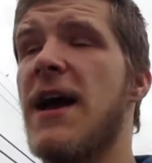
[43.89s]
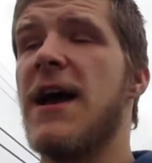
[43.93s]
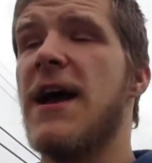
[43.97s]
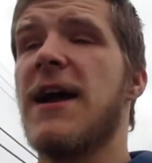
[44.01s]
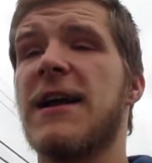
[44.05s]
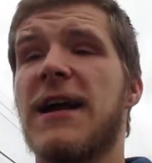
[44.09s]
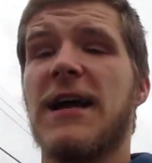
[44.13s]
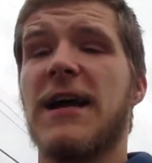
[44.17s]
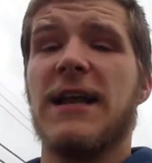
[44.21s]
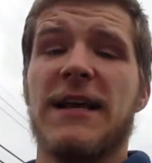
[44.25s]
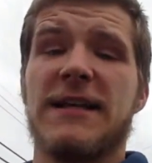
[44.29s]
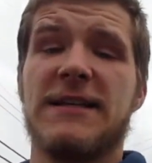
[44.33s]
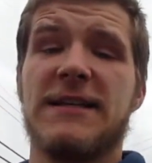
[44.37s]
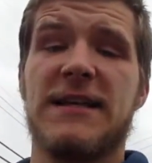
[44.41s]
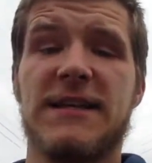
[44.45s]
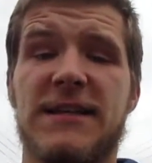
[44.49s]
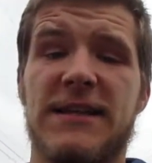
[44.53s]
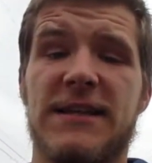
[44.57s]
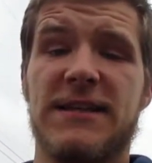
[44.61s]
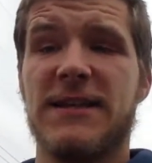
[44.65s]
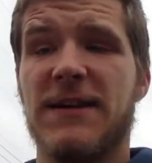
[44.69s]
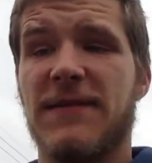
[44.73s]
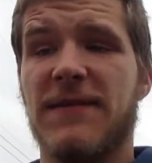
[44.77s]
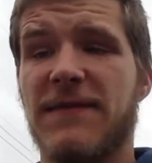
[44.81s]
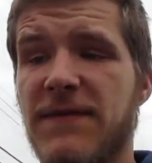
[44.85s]
Got like 60
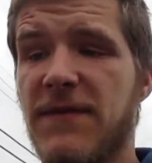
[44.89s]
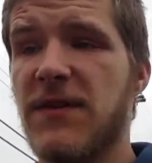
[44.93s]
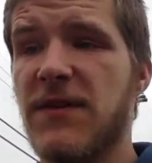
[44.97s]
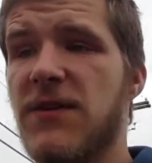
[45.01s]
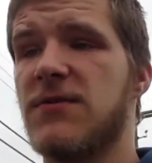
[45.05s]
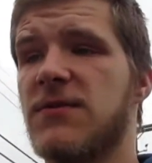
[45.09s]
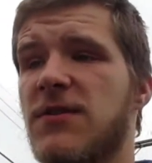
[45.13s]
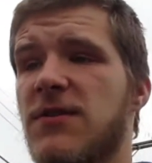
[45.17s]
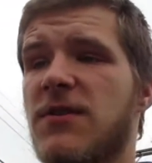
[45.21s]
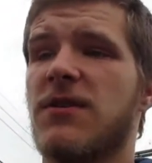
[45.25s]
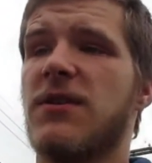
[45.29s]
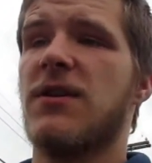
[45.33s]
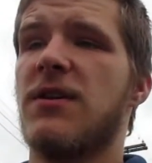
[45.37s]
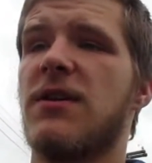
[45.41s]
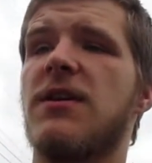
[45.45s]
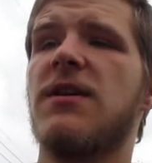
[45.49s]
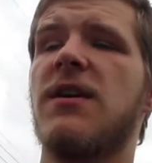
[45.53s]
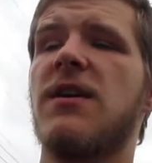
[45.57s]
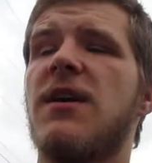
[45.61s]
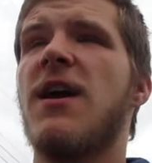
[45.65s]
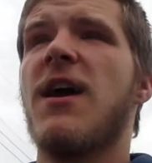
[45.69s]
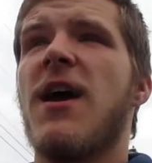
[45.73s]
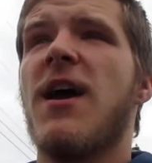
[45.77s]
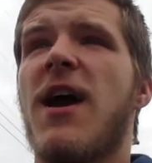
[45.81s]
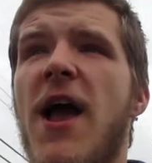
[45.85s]
something views on it.
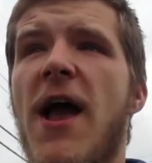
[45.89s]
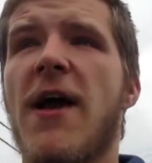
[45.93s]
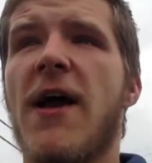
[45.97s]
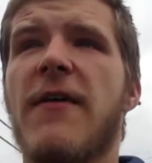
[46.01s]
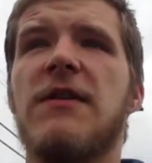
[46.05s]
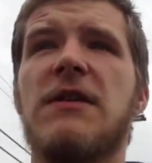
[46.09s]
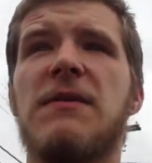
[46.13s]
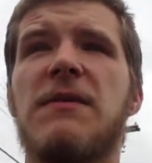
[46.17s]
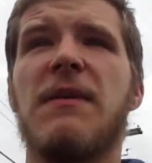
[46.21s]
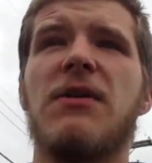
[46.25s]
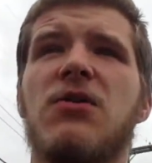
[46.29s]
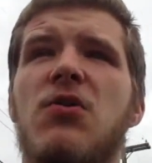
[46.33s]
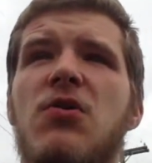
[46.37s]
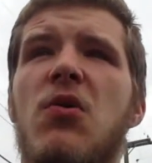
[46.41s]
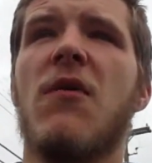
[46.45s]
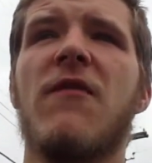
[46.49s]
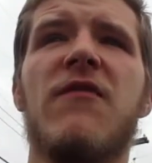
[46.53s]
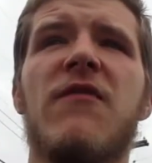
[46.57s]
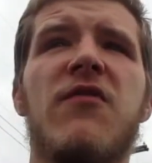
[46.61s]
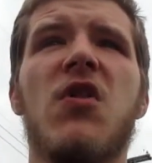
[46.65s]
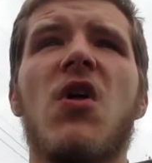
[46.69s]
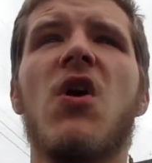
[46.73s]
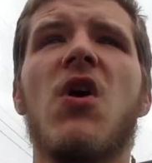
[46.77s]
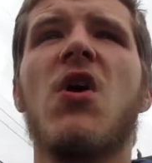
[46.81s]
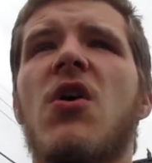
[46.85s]
Every time I do a
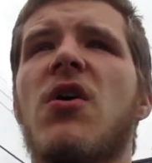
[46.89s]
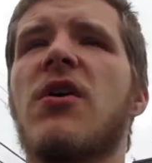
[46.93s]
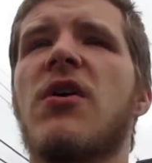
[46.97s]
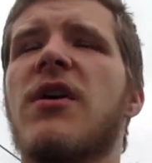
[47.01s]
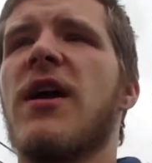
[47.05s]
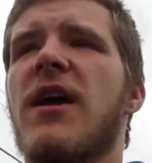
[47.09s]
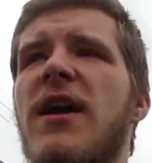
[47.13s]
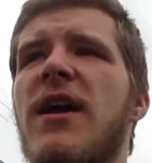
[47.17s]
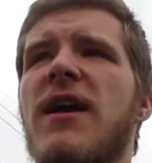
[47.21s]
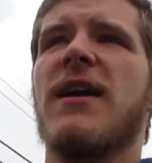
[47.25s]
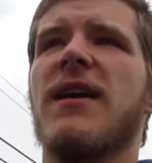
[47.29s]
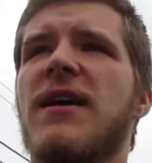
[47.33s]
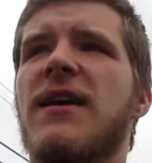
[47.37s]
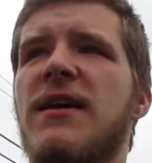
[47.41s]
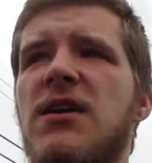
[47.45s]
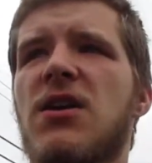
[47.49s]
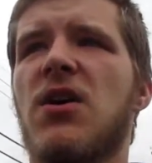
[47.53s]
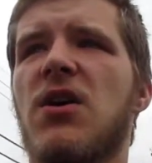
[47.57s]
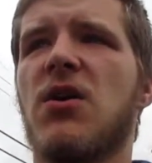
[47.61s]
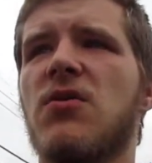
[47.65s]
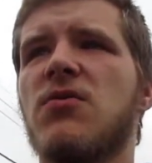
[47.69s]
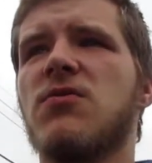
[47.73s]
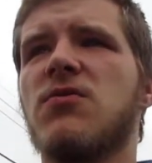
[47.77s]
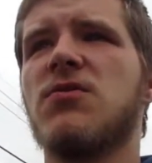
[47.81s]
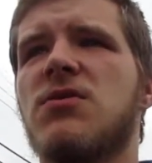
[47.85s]
vlog, it
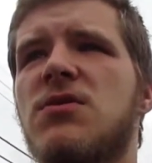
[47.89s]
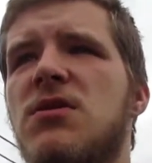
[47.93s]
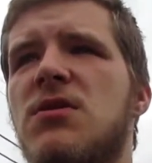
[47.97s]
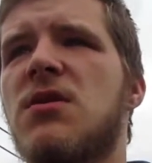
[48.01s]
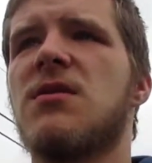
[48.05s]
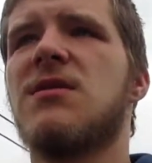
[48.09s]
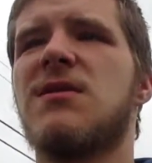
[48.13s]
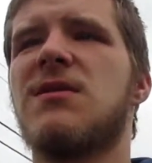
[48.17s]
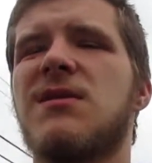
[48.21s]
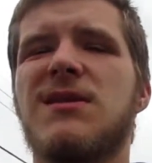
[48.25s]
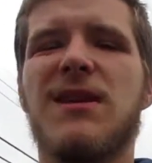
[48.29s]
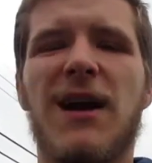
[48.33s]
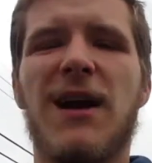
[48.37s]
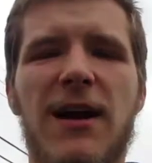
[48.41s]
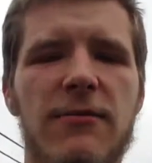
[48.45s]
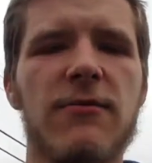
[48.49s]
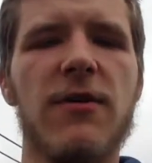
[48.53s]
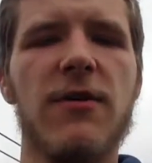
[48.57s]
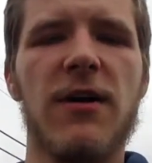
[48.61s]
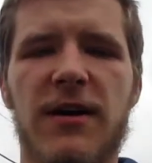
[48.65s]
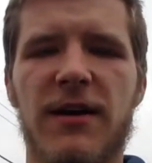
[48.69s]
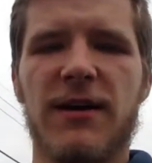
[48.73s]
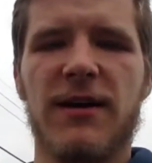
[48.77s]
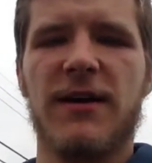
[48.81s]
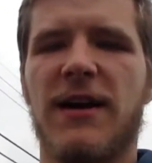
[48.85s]
goes
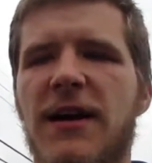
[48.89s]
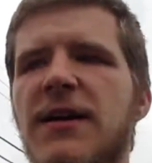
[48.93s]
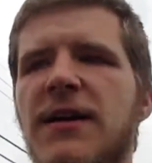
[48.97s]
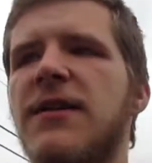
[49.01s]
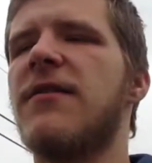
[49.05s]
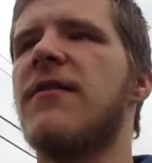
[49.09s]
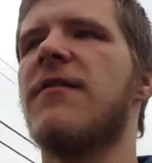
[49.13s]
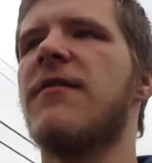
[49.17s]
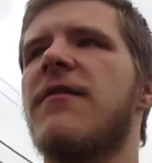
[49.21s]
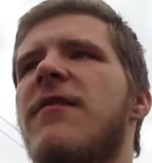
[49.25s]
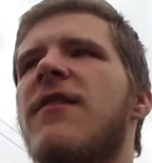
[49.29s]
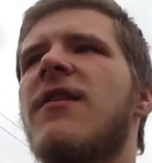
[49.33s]
skyrocket kind of.